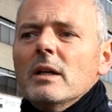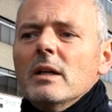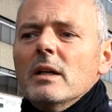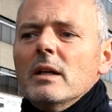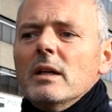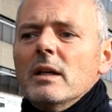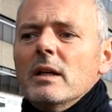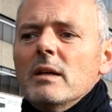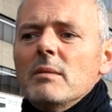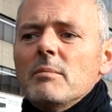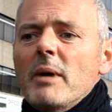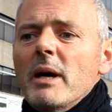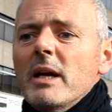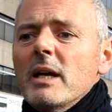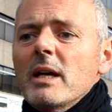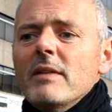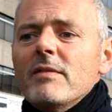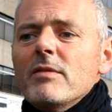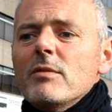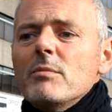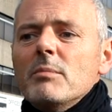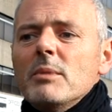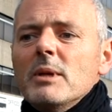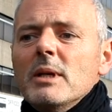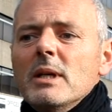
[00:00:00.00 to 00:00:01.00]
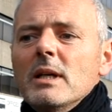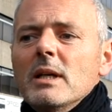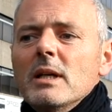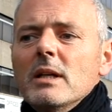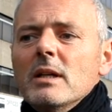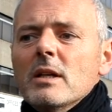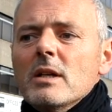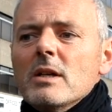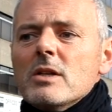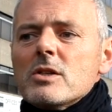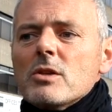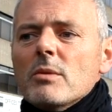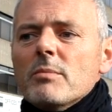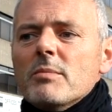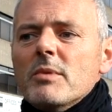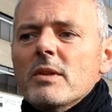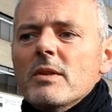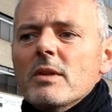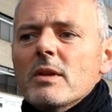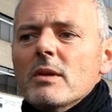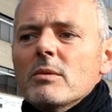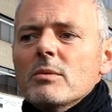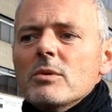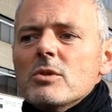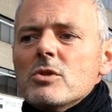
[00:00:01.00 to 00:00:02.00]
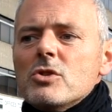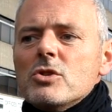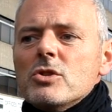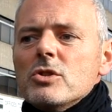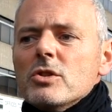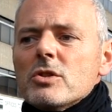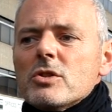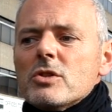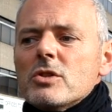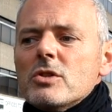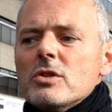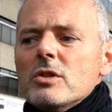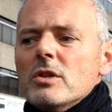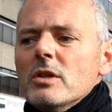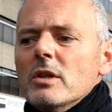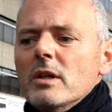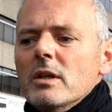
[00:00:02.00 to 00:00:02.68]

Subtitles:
It may even be something that was just